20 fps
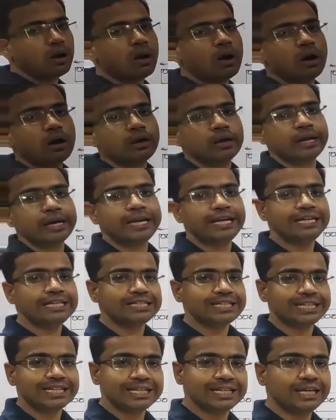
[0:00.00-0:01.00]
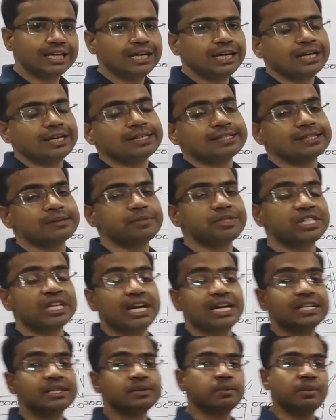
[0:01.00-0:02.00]
on heating
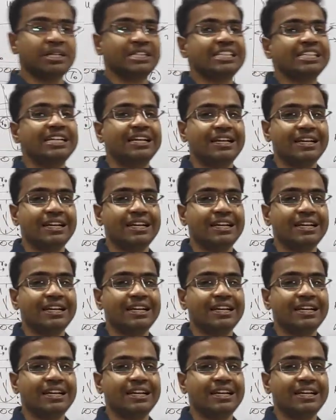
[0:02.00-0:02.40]
substance material